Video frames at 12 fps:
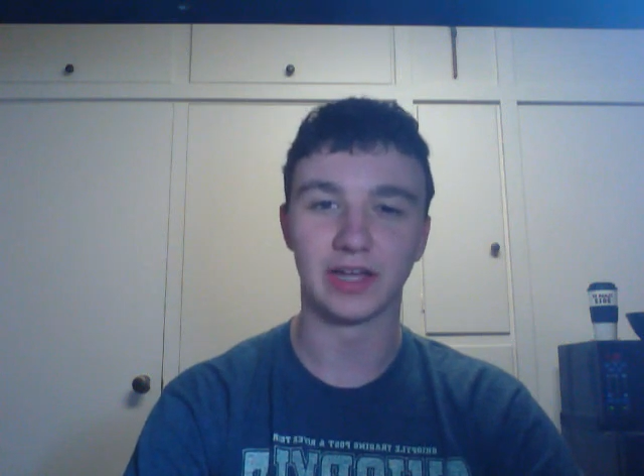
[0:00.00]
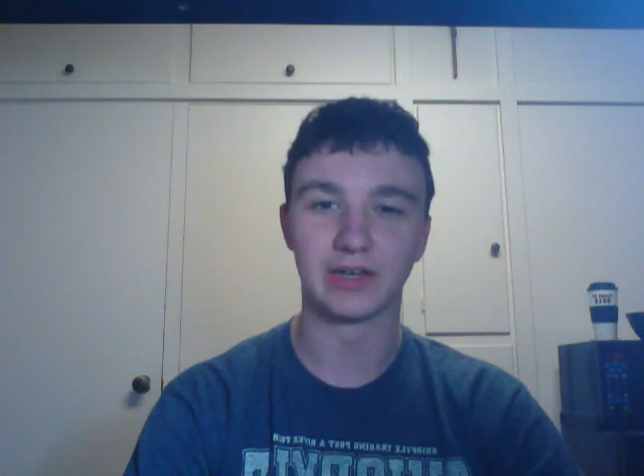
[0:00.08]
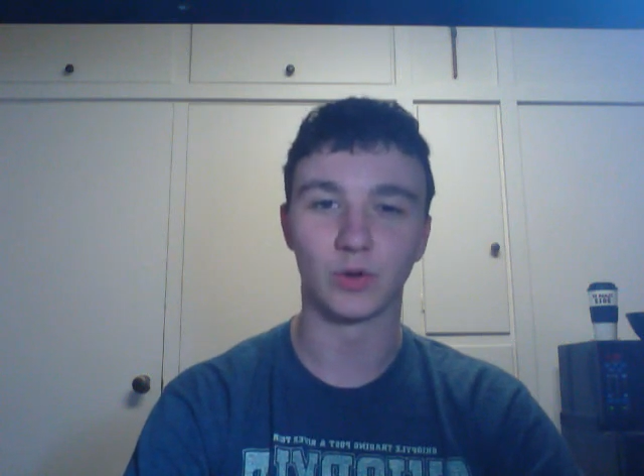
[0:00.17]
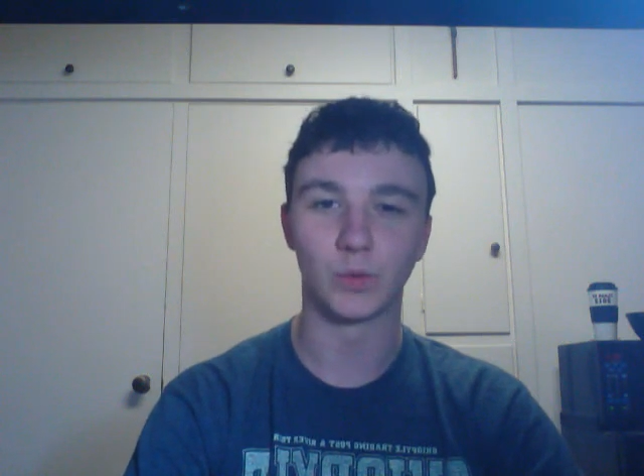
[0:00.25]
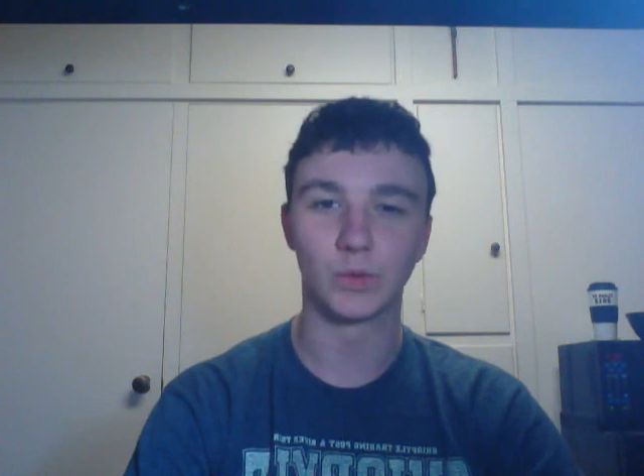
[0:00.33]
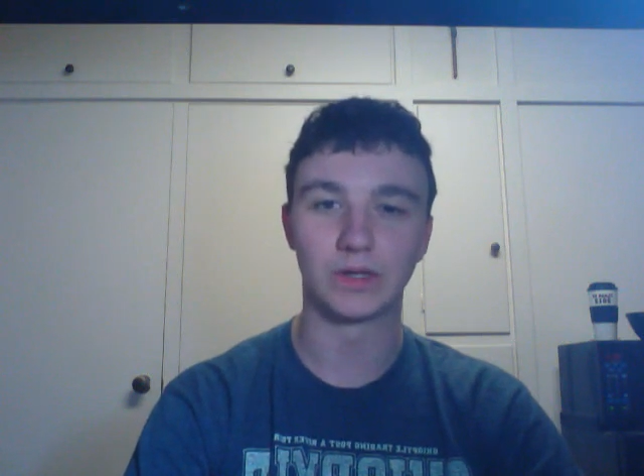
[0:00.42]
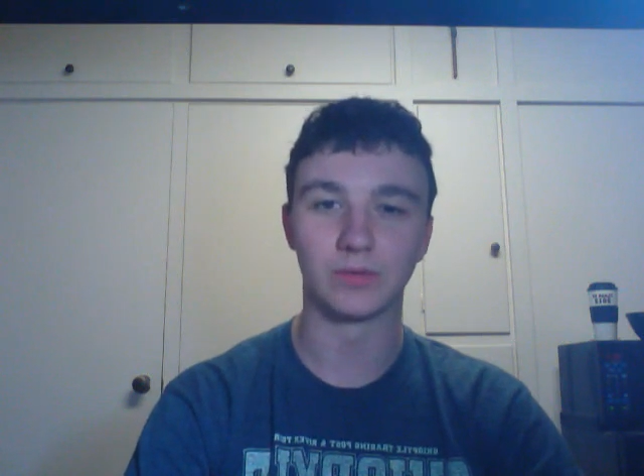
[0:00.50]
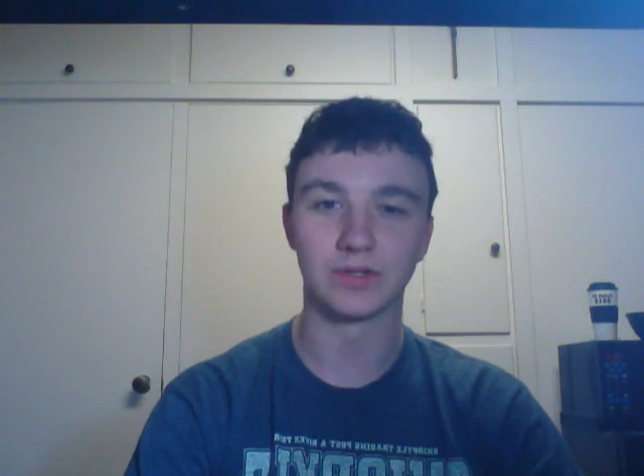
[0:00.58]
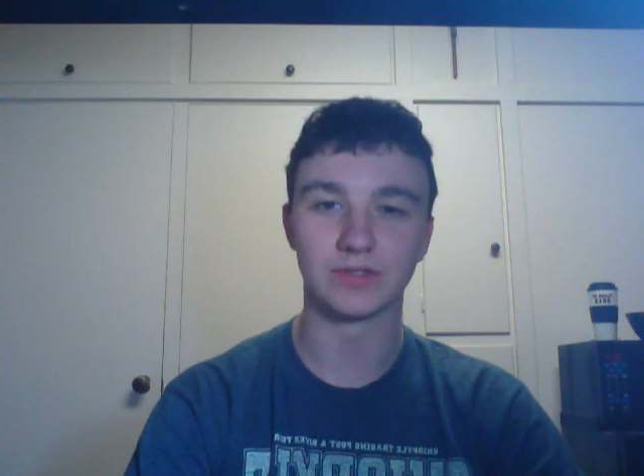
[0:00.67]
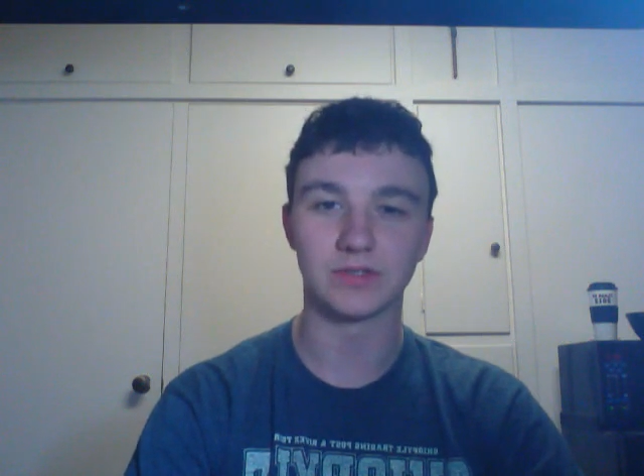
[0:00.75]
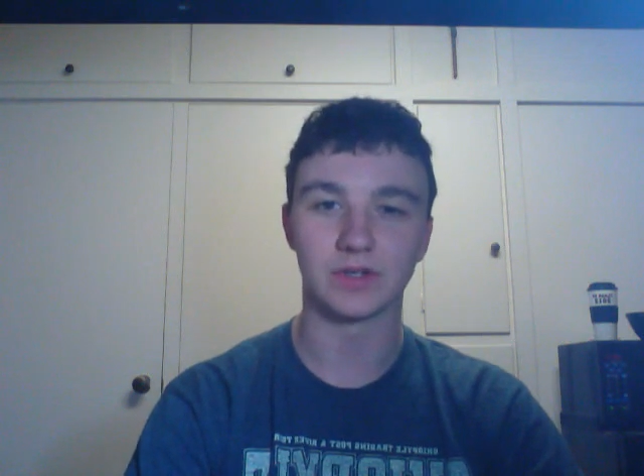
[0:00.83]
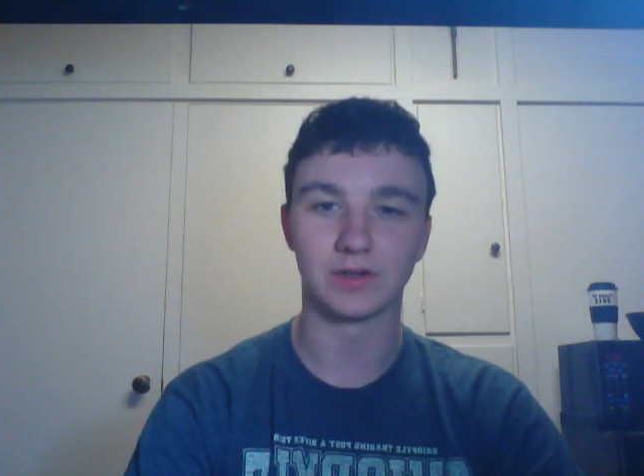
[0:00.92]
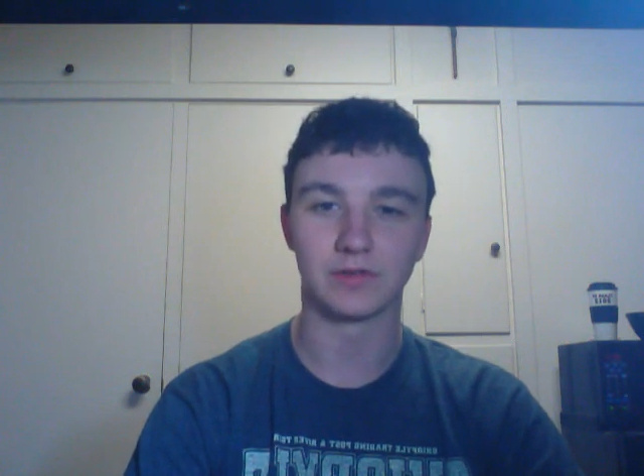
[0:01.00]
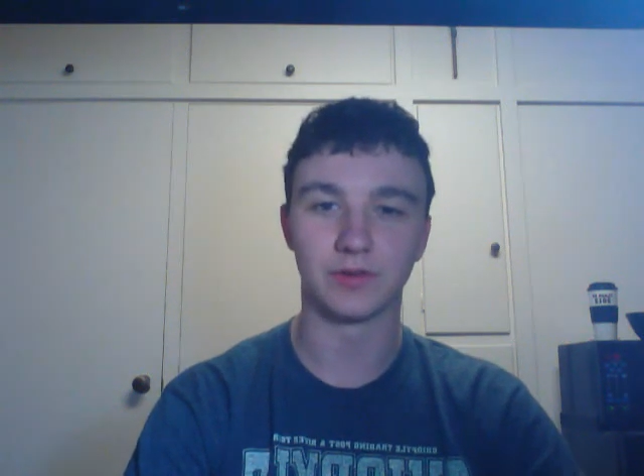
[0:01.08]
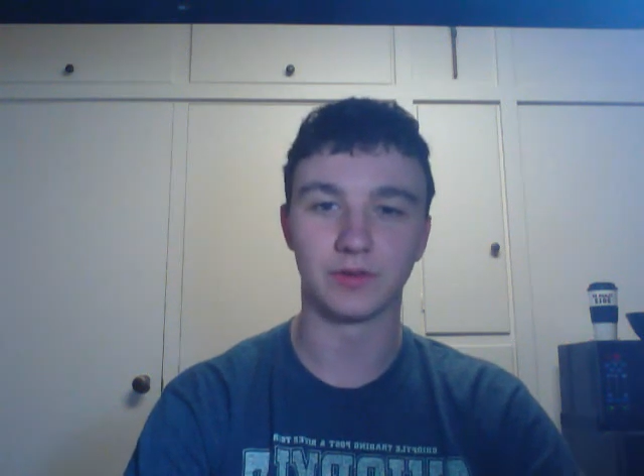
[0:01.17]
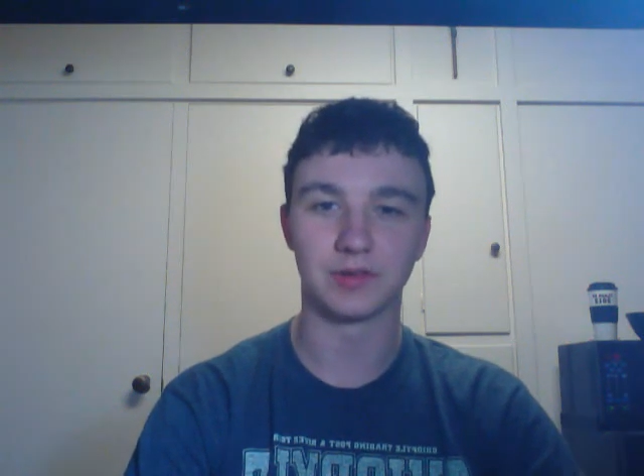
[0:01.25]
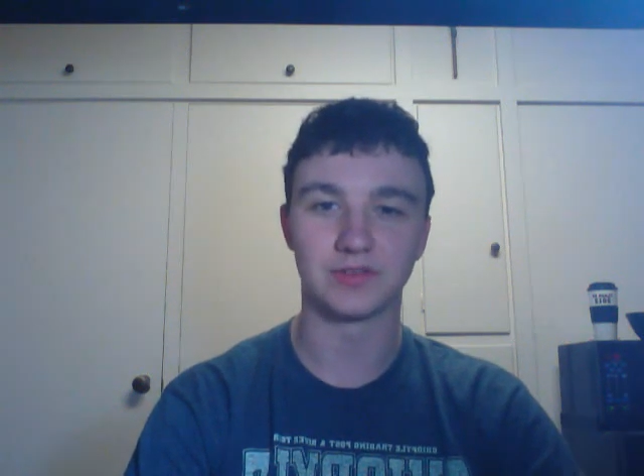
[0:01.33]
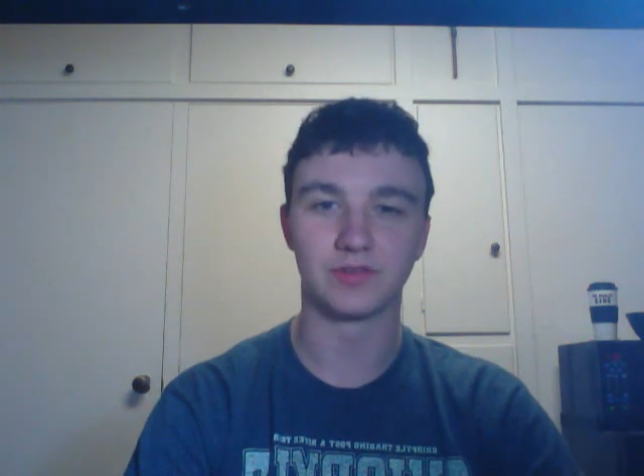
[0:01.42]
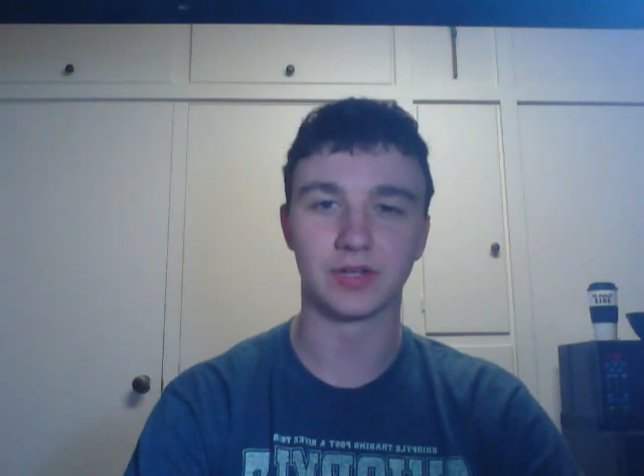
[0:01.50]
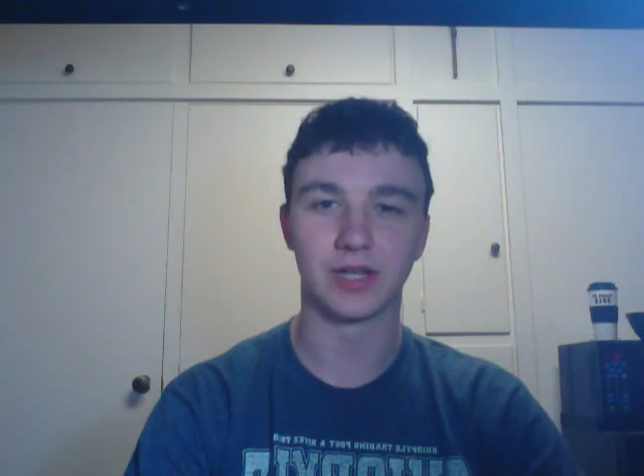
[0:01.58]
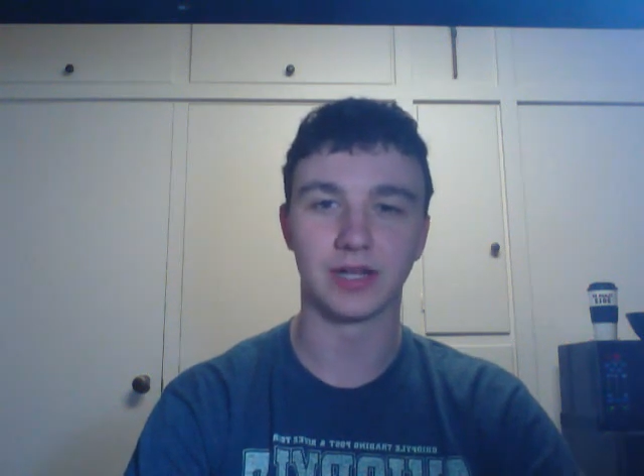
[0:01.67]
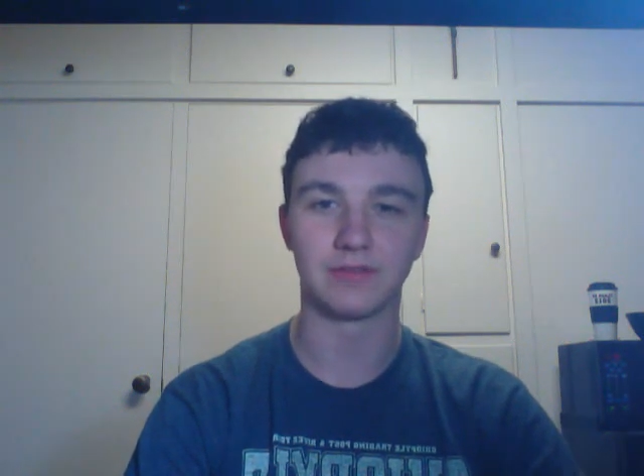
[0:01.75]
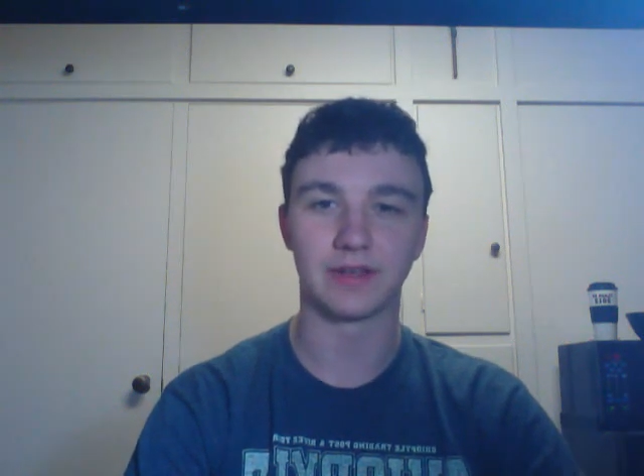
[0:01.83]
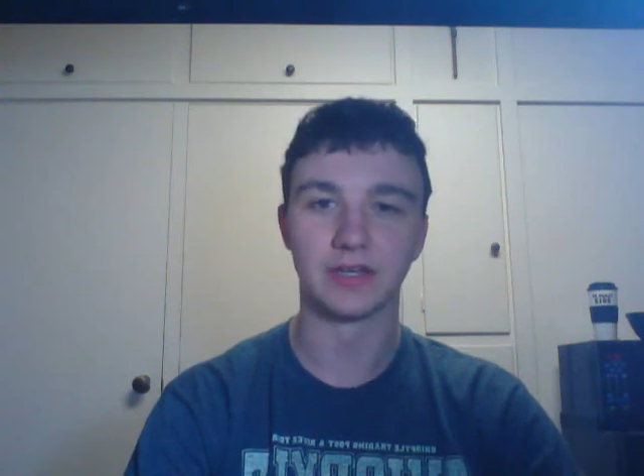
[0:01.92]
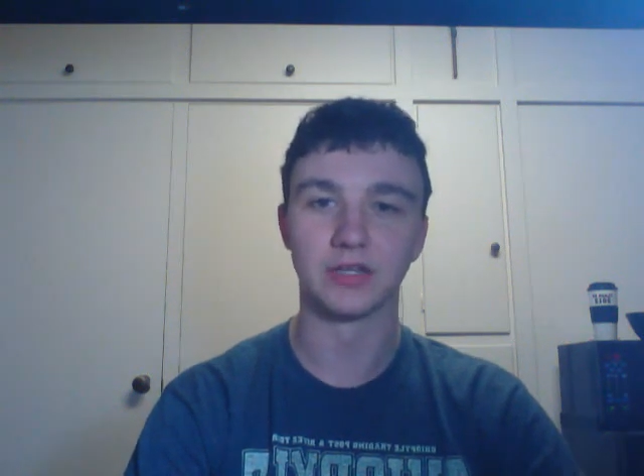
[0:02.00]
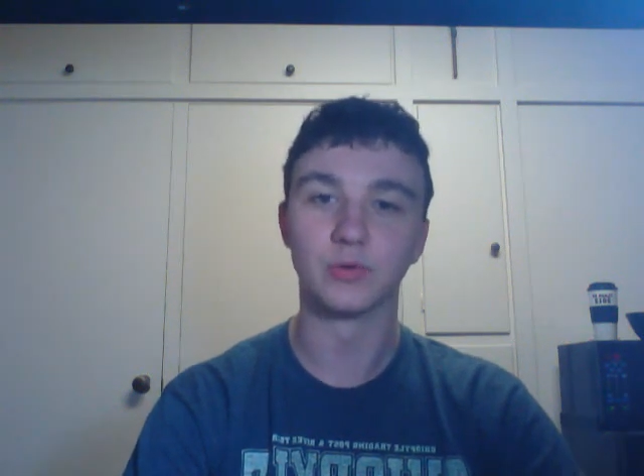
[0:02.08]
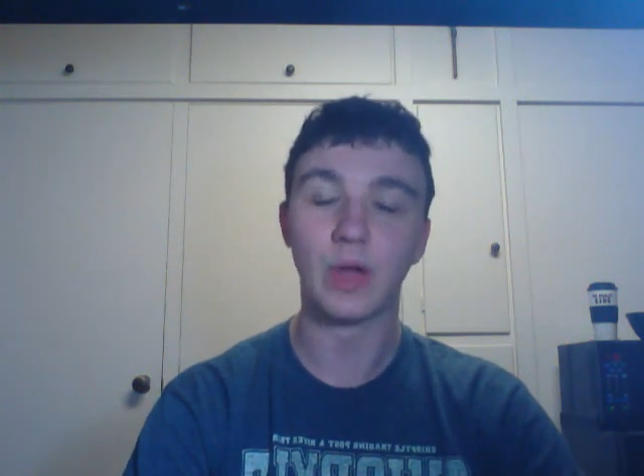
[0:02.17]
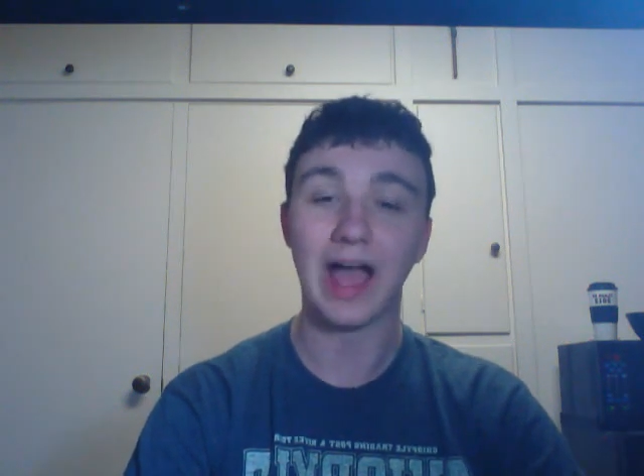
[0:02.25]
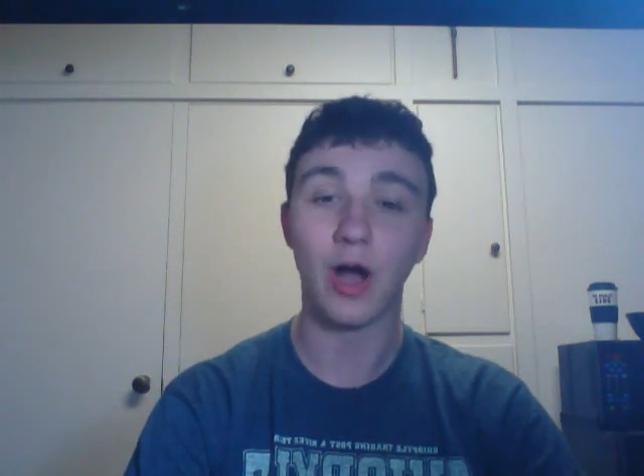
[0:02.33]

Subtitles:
and only one song for the rest of your life, and you